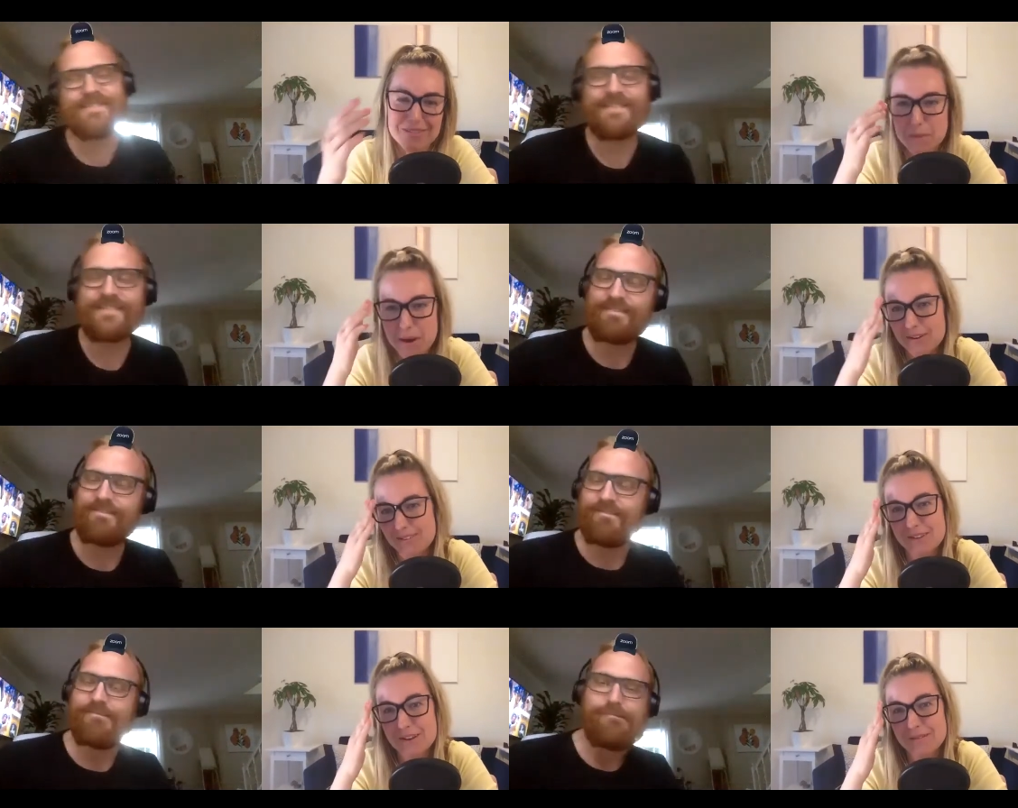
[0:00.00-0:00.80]
Speaker 1: about
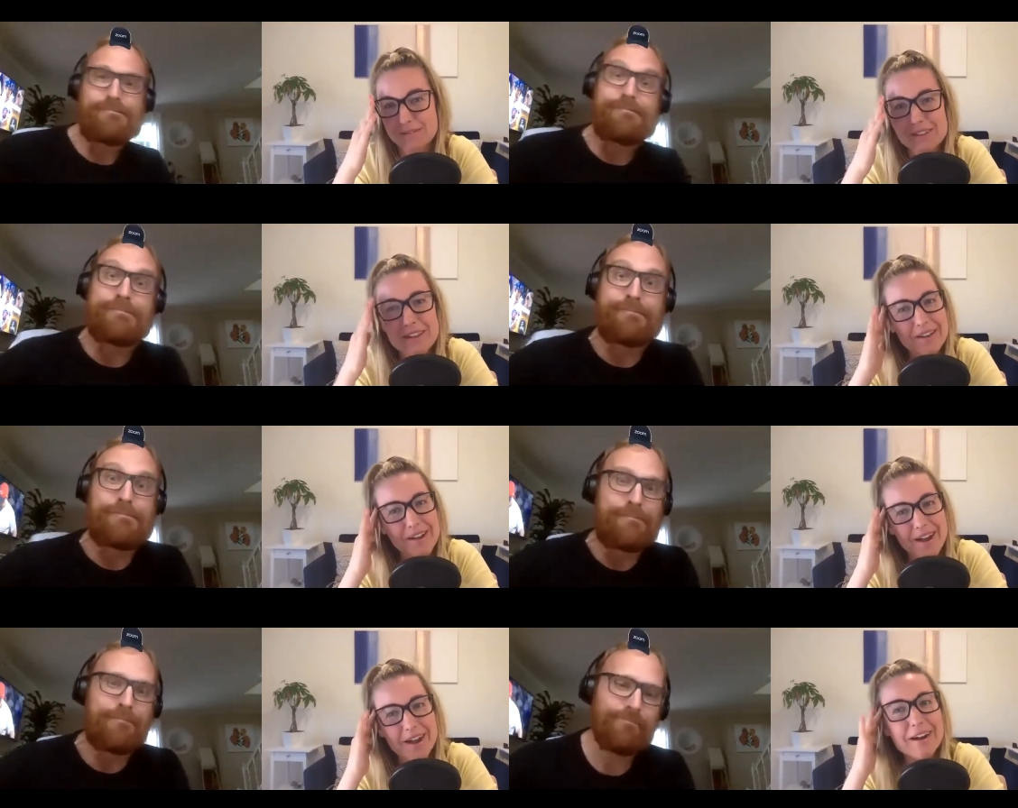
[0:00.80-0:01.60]
ourselves.
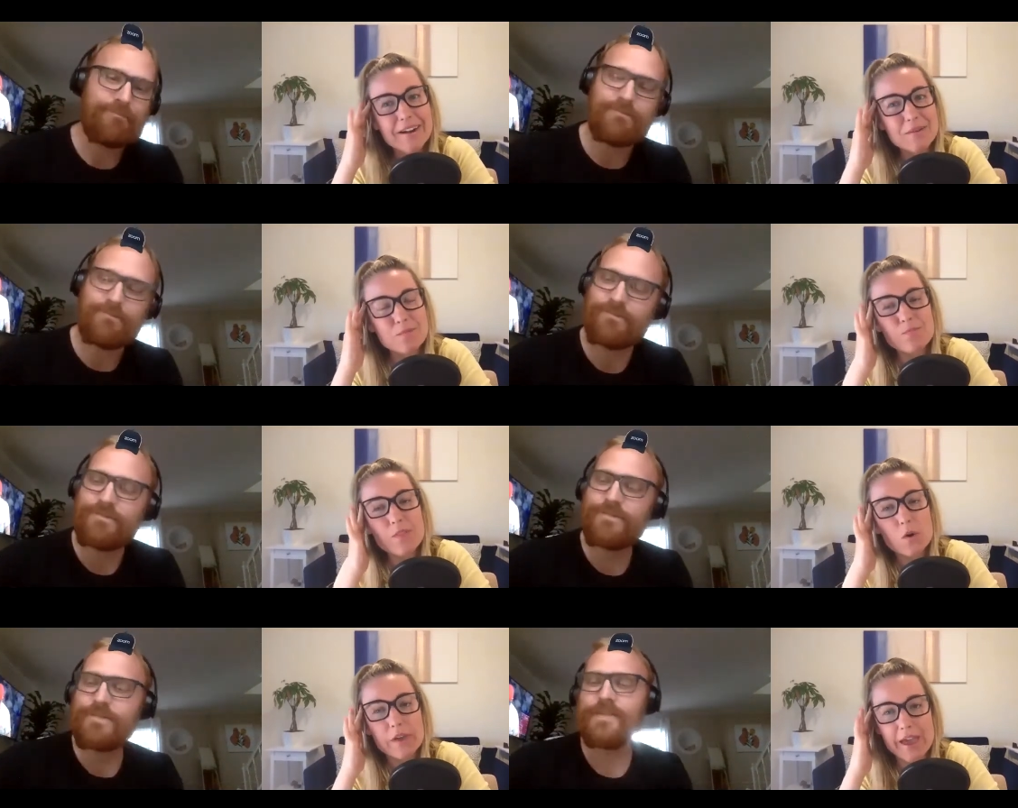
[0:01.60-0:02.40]
Um,
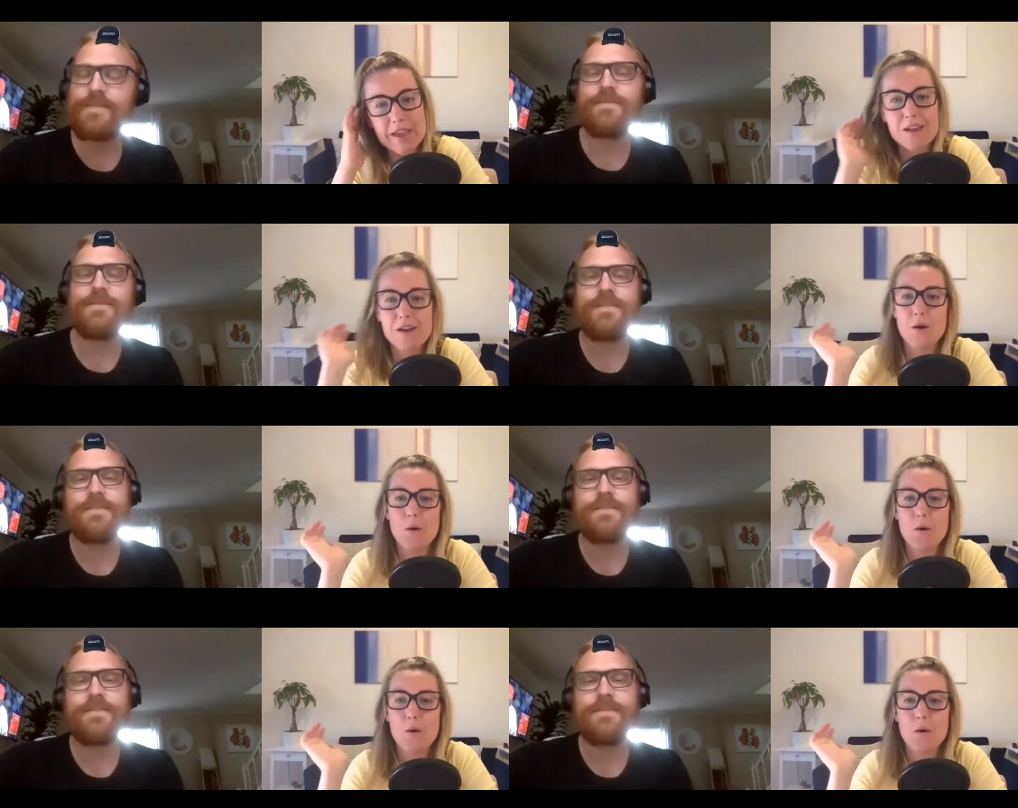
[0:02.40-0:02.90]
okay.